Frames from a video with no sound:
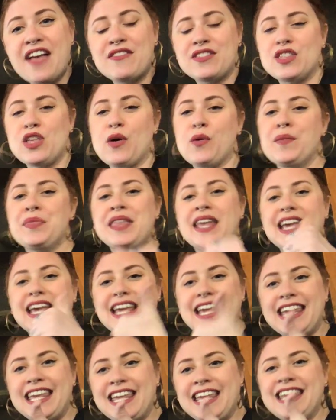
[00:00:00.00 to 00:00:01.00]
So
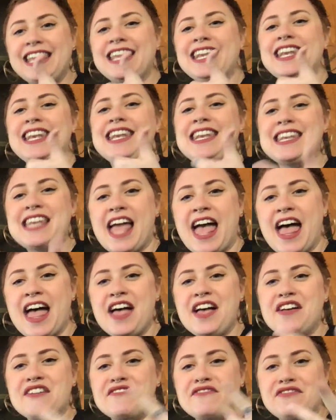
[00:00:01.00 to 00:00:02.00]

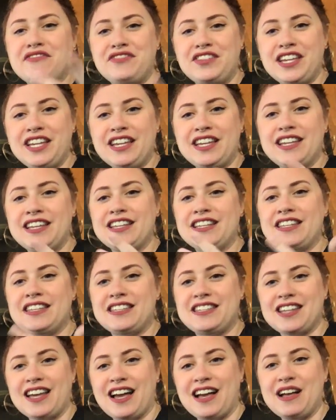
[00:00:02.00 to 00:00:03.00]

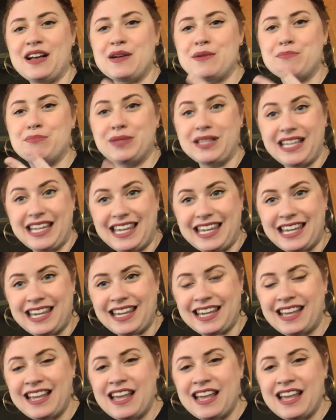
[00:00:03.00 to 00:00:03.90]
inevitably,